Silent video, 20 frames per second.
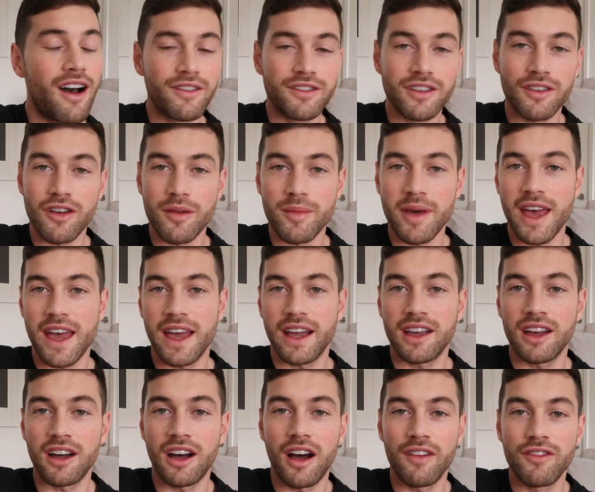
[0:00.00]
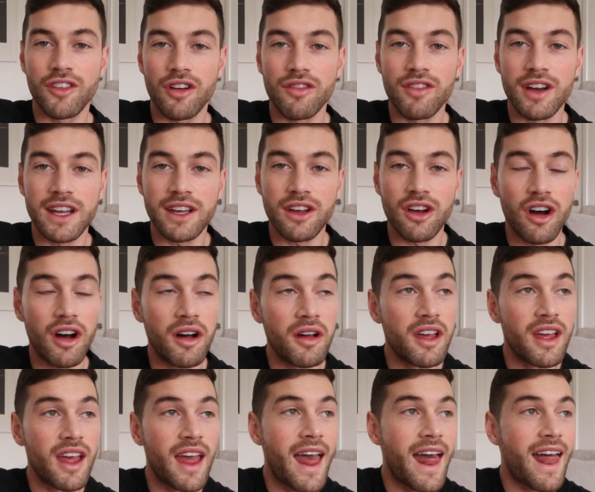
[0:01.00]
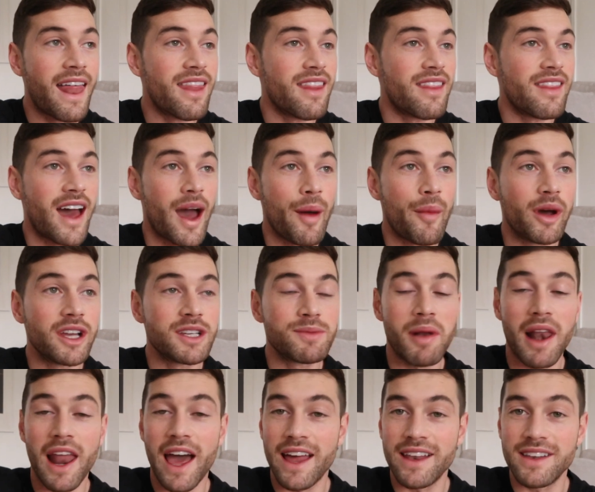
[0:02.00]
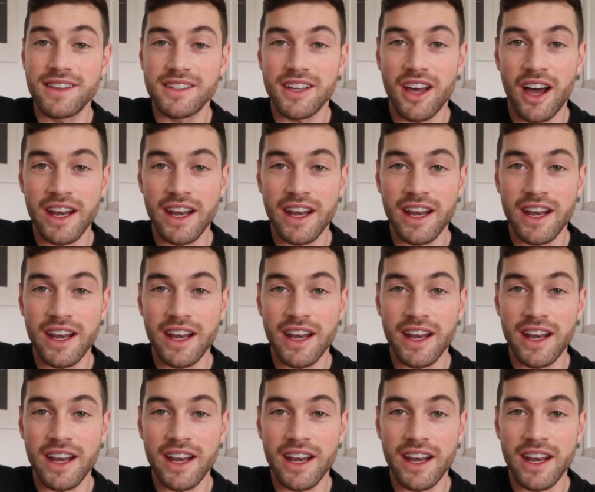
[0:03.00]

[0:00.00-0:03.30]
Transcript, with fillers: After I've got my hair cut, I've not really got that much planned.